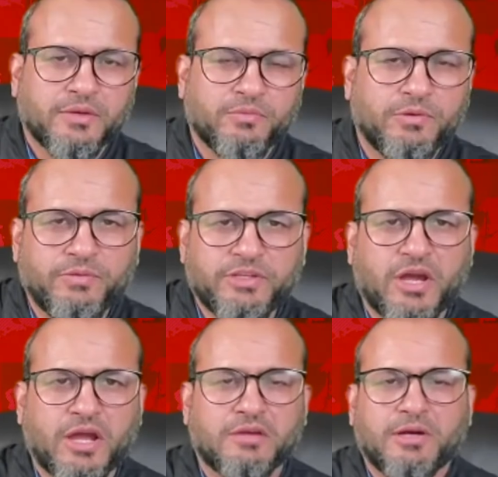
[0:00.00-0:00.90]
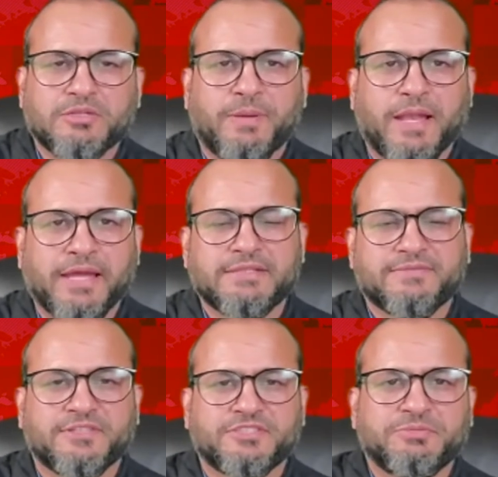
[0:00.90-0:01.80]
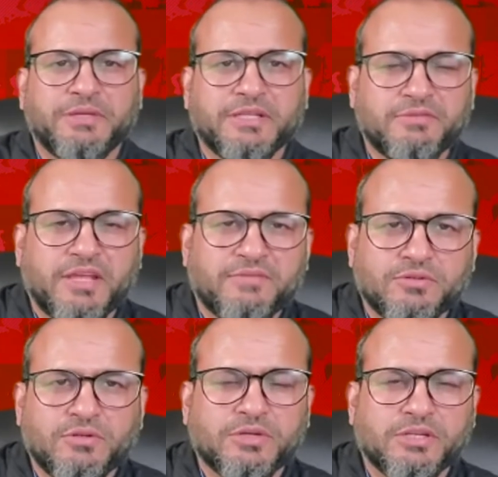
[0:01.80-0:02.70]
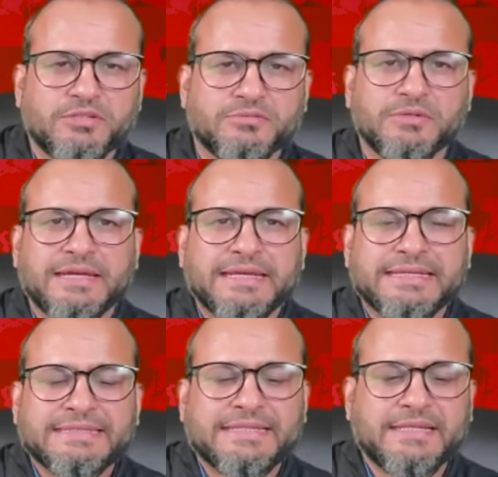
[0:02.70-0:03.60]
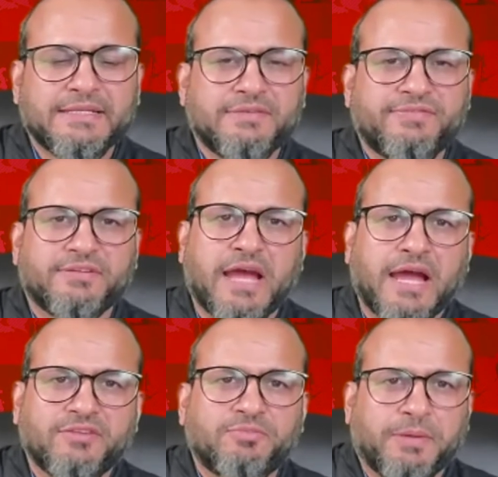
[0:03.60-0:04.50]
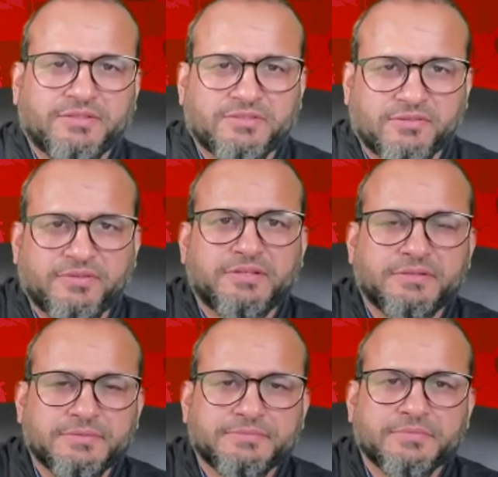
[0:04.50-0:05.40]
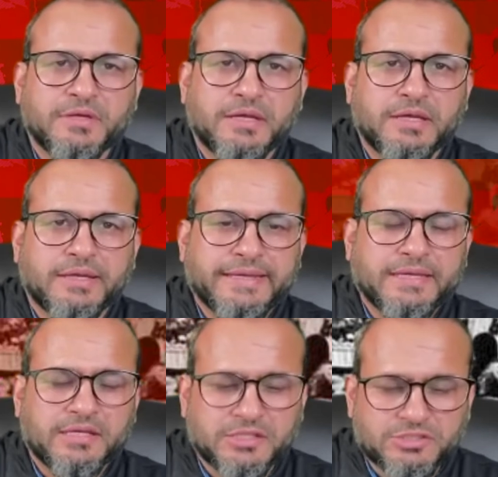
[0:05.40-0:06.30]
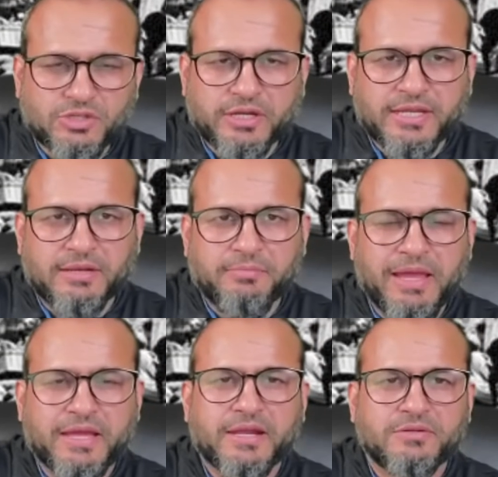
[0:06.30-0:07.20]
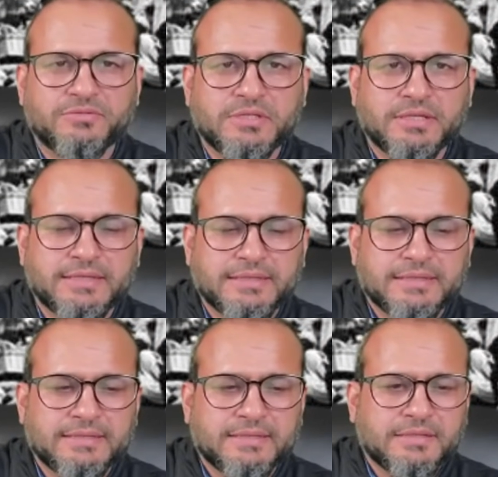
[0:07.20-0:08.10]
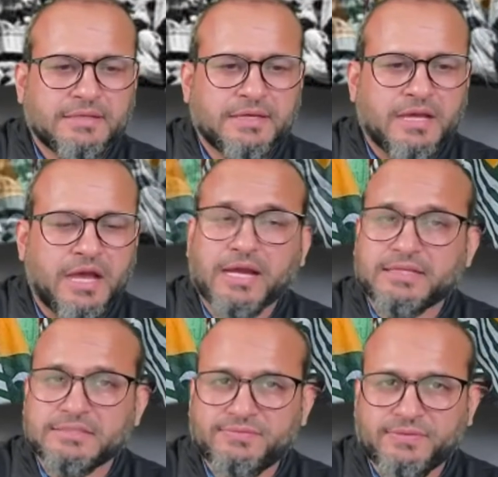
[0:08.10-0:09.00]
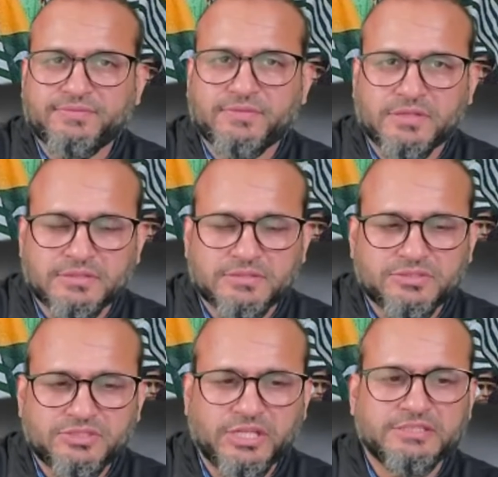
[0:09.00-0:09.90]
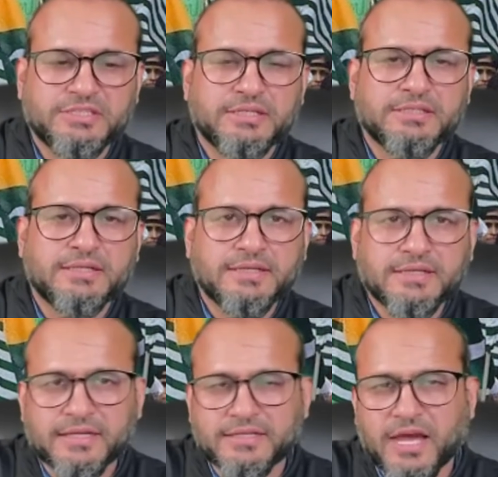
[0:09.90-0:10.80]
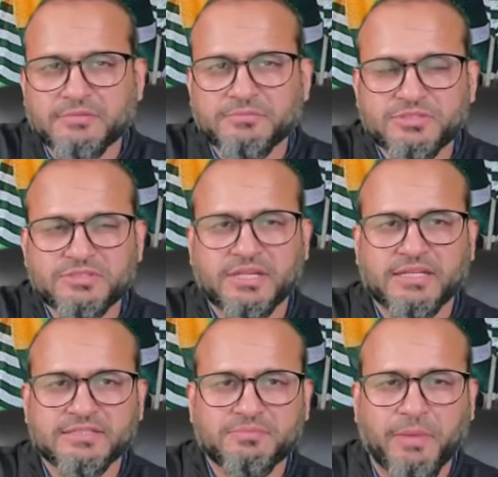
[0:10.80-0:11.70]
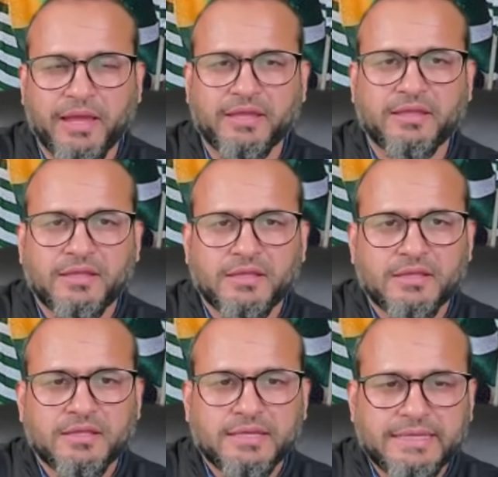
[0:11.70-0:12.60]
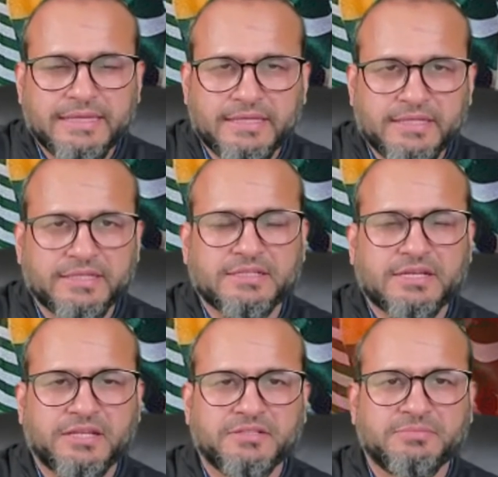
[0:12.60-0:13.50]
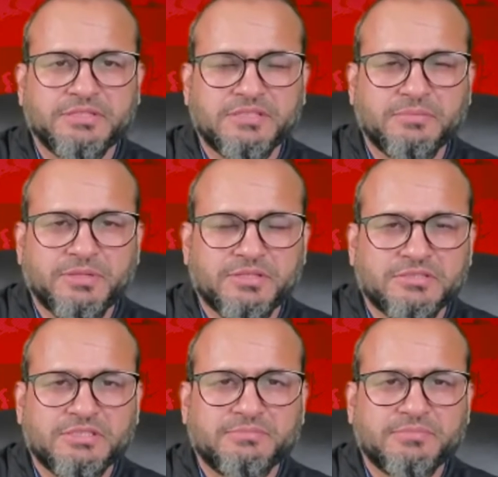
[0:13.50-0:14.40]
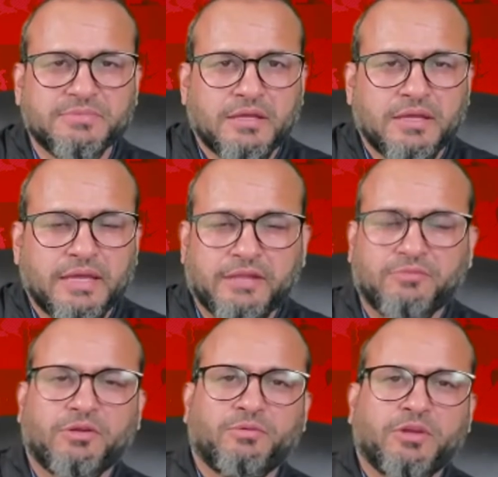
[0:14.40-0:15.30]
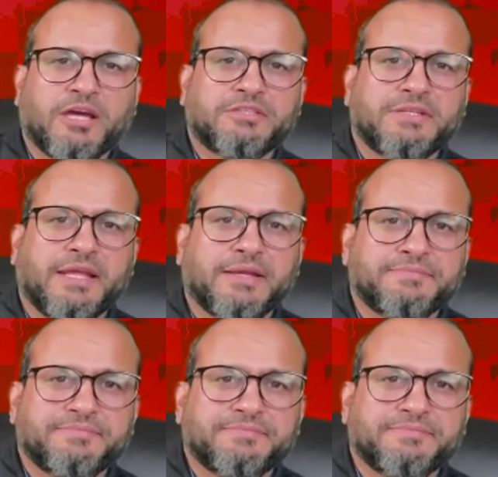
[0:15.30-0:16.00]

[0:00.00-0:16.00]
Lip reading: When we talk about plight of Kashmir, we have to look into three different aspects of it. Historical background, August 5th, change in autonomous status by Indian current BJP regime, and where we are today.